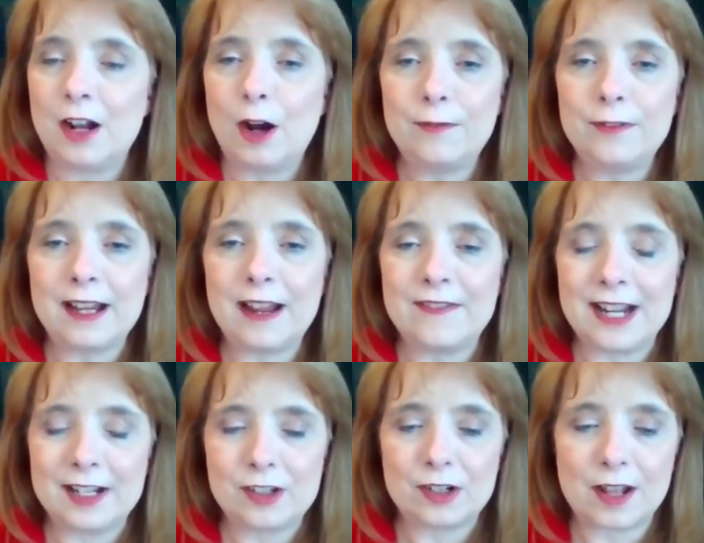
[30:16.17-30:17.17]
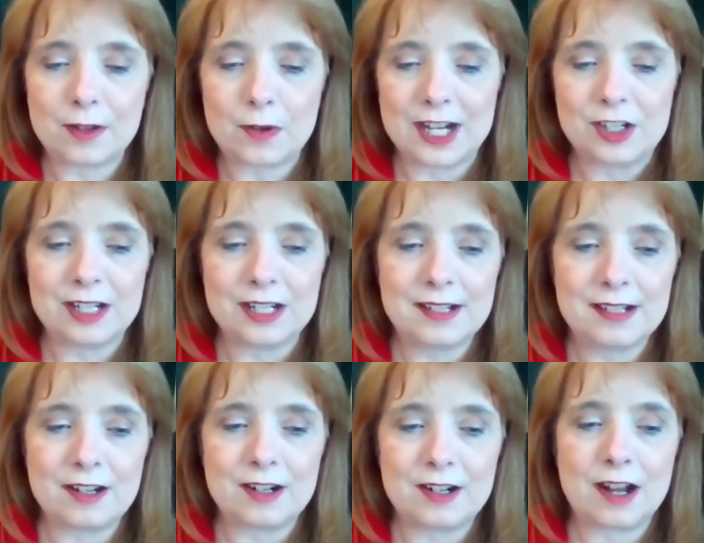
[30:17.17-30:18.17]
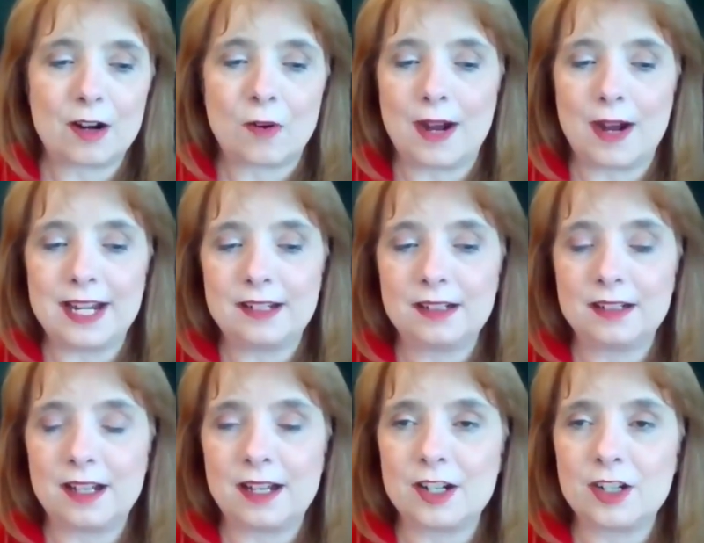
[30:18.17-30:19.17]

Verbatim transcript: Hopefully, I've answered all the questions. They're not quite uh,